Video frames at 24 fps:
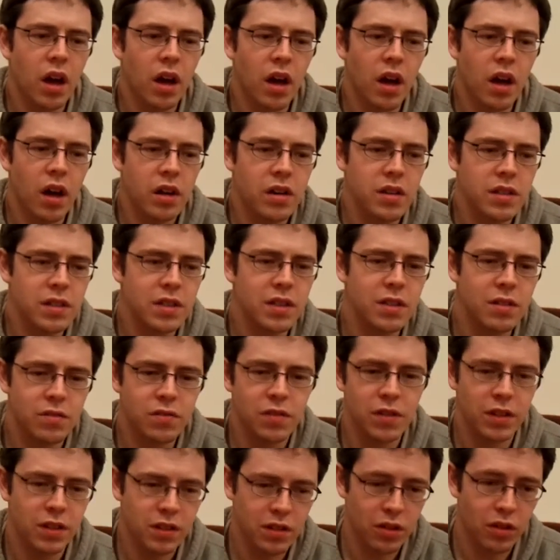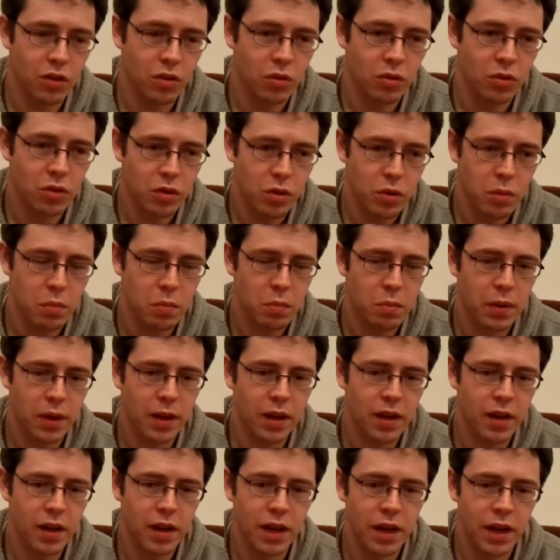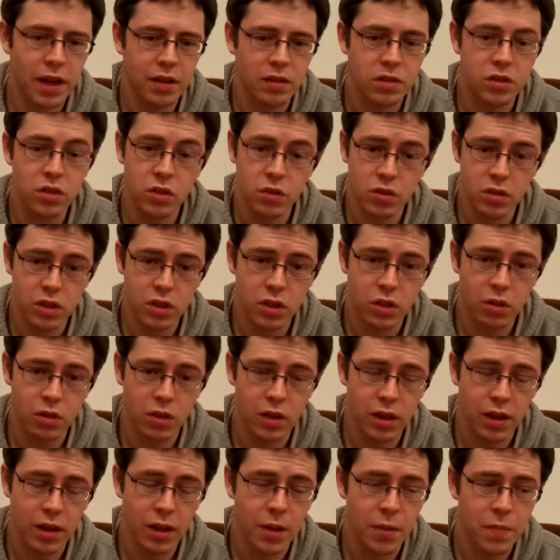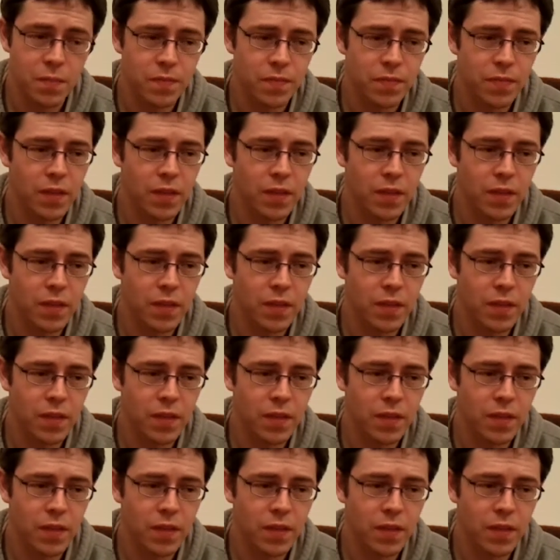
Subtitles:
I seen a video by Tutu UK,